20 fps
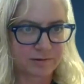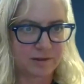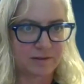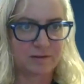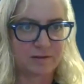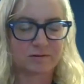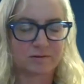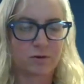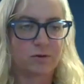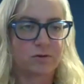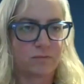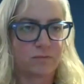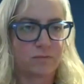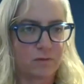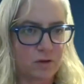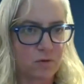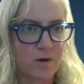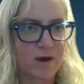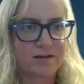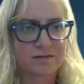And this goes for
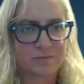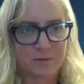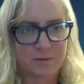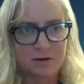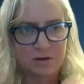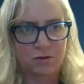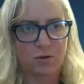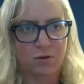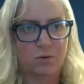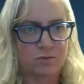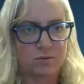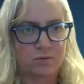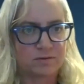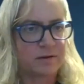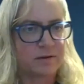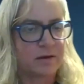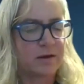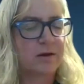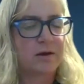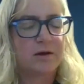the US, but it goes